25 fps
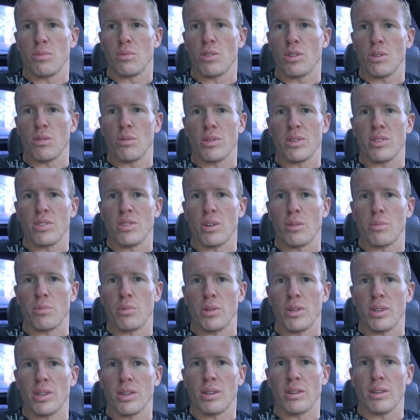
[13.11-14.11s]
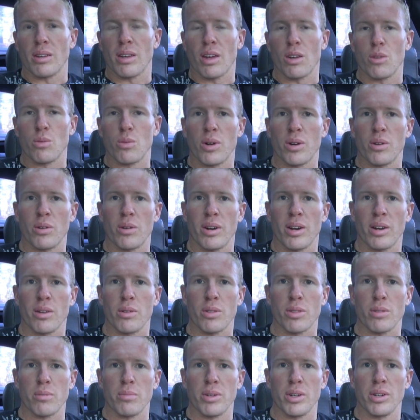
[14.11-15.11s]
See what's up with it, kind of where we're at
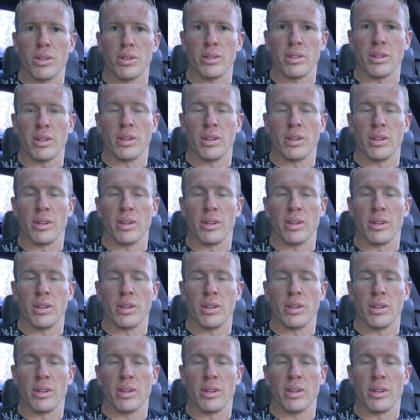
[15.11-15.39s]
with the build.